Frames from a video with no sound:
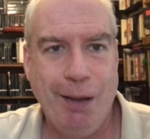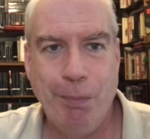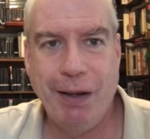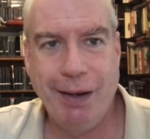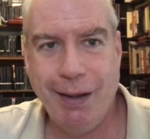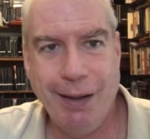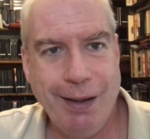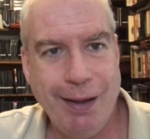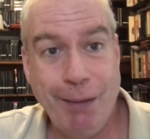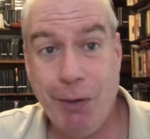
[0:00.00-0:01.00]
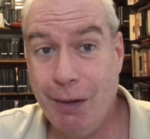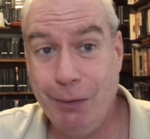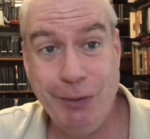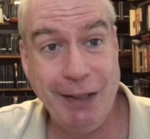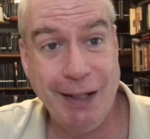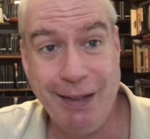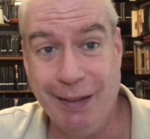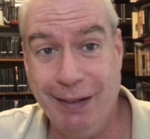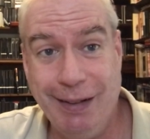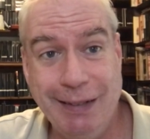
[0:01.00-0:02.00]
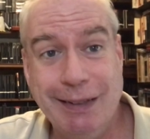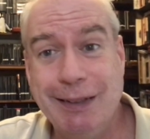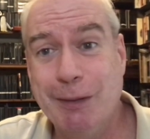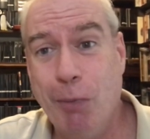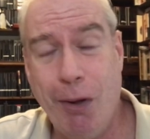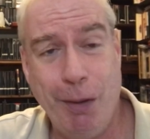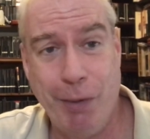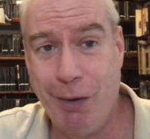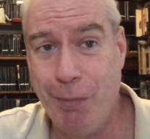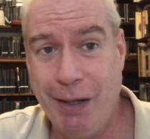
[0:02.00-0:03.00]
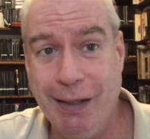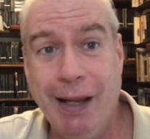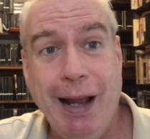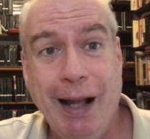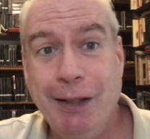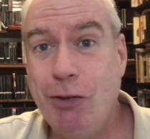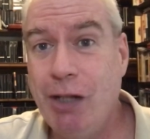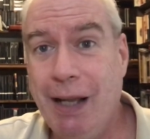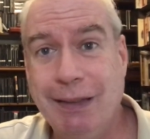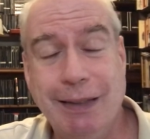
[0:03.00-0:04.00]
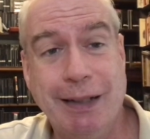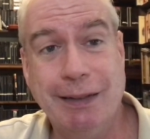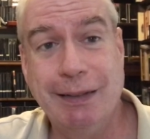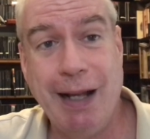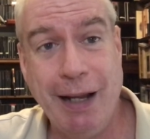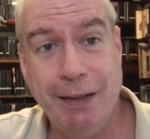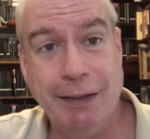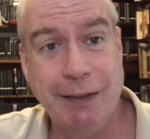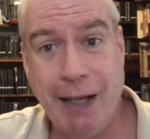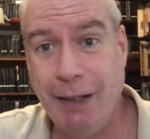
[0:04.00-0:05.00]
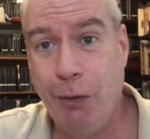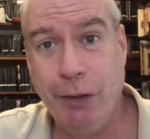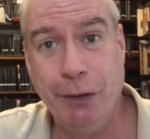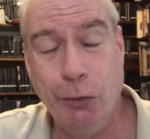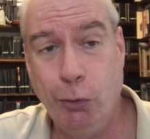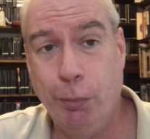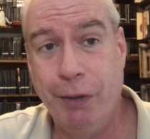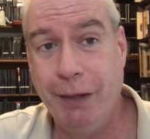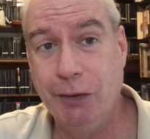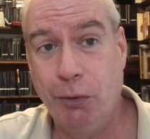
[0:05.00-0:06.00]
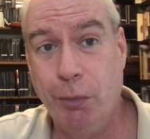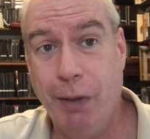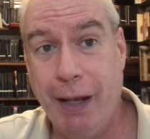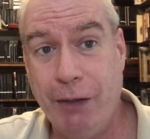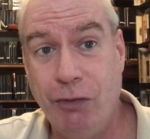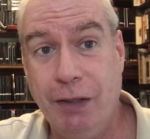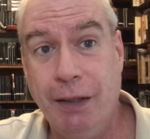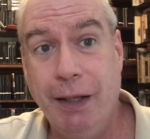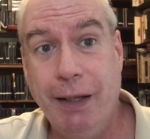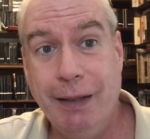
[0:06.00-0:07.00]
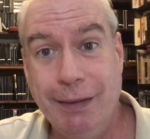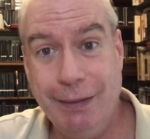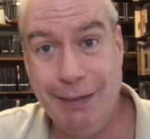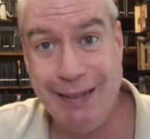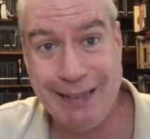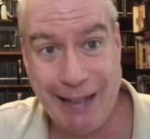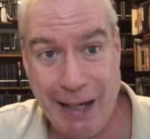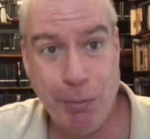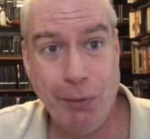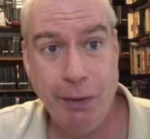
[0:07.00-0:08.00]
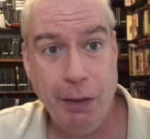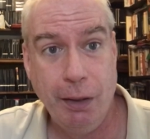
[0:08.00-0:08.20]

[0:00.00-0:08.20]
But I'm not losing anything. It's a small amount of money, and the chance that a side that sideloading the Google Play Store will actually disable